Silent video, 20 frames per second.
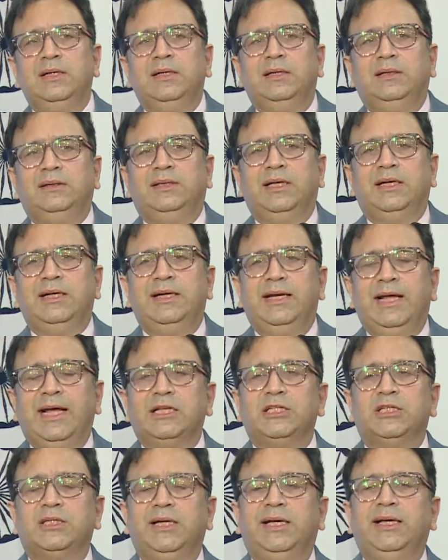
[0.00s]
The
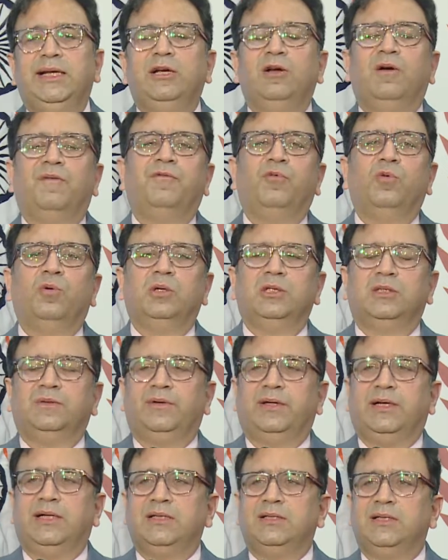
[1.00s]
next area of focus
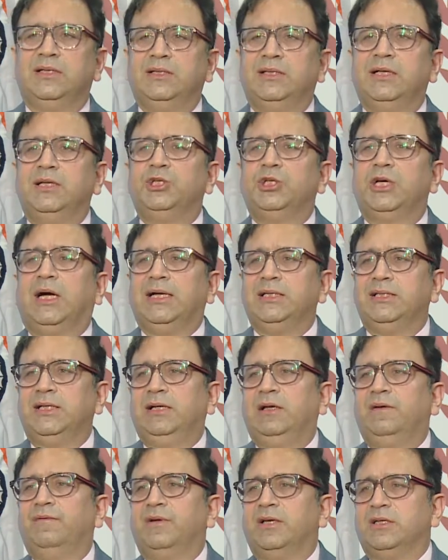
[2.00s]
for us is the charging
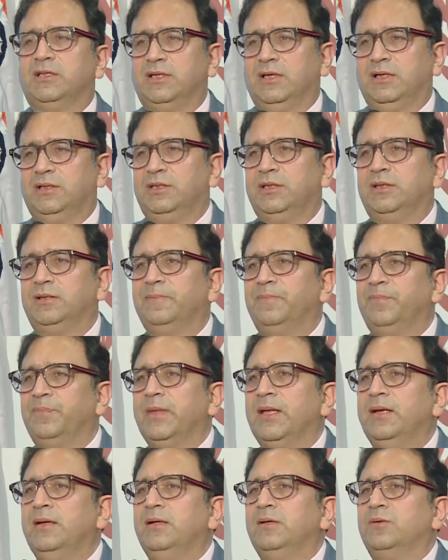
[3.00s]
infrastructure.
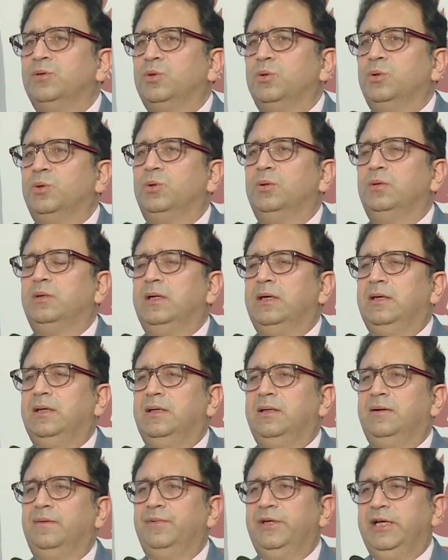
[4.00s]

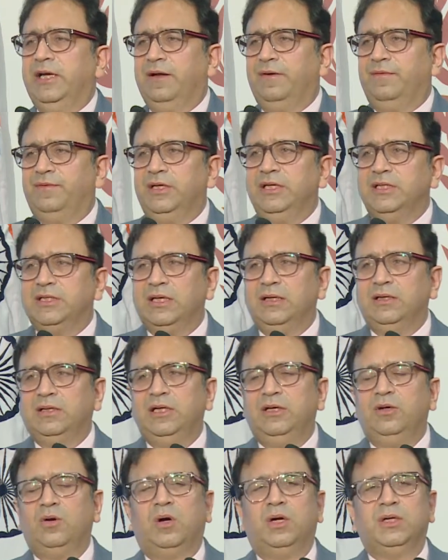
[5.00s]
So we have
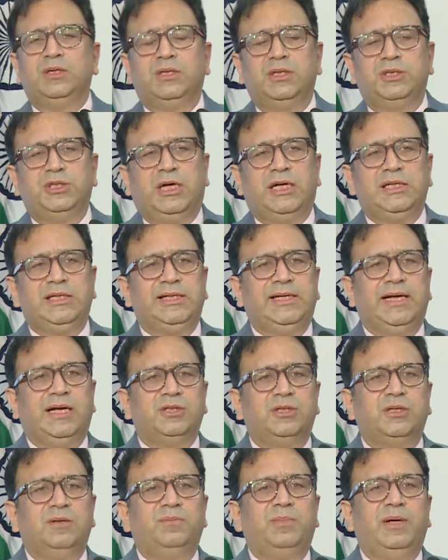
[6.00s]
recently launched a charging
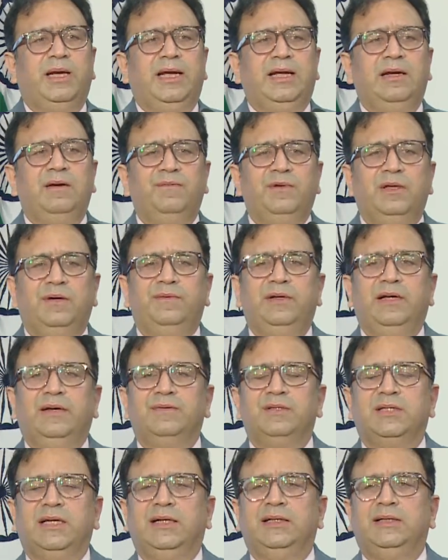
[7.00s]
action plan where we have
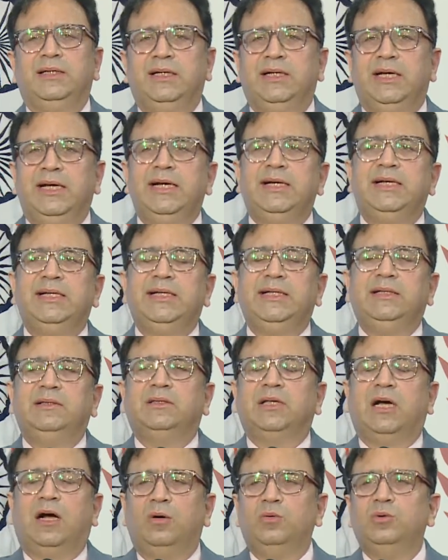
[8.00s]
said that
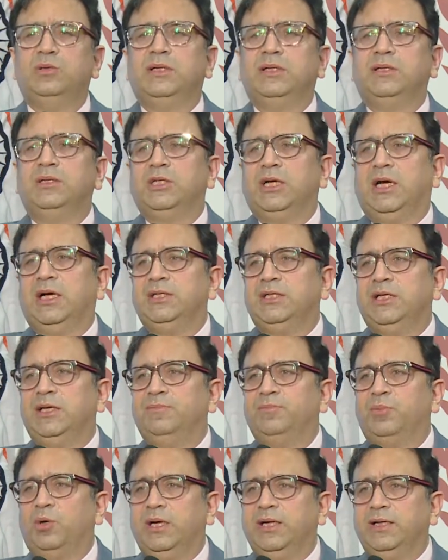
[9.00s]
18,000 charging
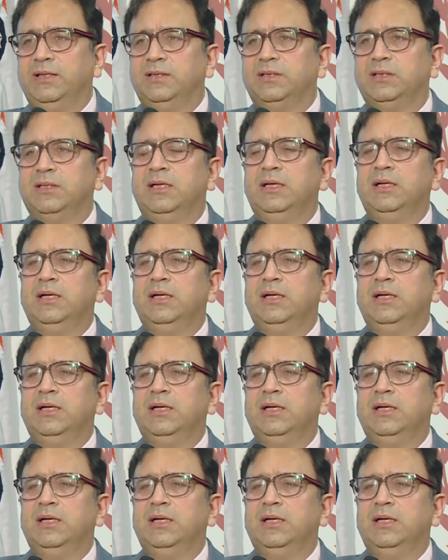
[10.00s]
points